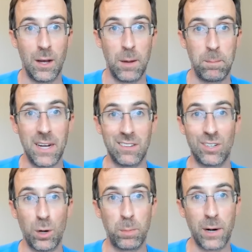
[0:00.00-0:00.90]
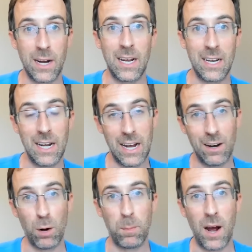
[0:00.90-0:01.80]
makes our brain and
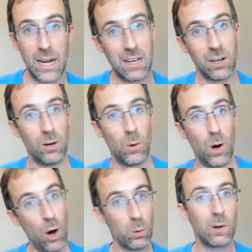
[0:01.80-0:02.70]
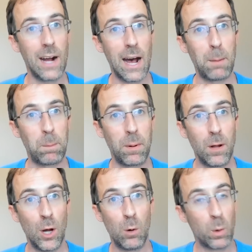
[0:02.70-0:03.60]
our body go, oh crap,
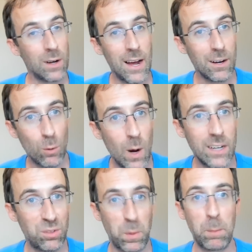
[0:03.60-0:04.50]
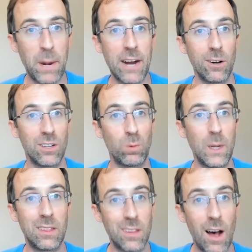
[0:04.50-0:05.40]
we're not quite as prepared as
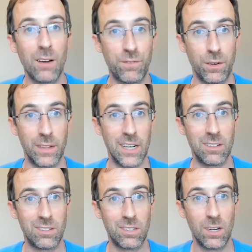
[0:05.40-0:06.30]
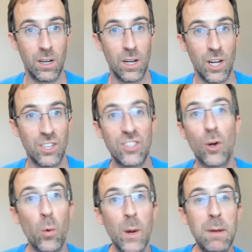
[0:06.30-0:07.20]
we thought for this. So
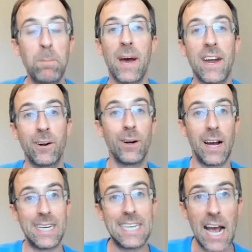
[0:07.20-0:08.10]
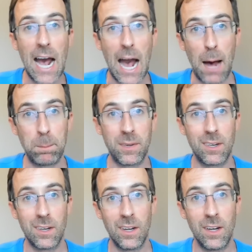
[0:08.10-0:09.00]
we better adapt
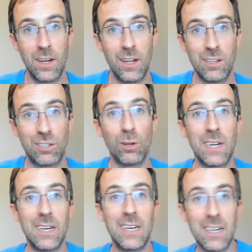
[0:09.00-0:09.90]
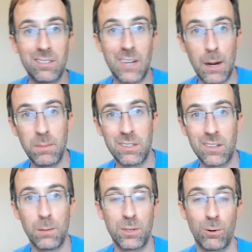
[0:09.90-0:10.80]
so that next time this
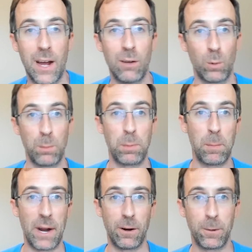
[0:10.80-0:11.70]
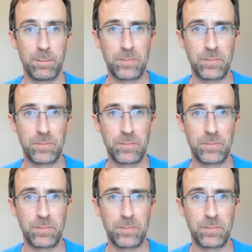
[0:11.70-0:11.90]
comes around, we're prepared.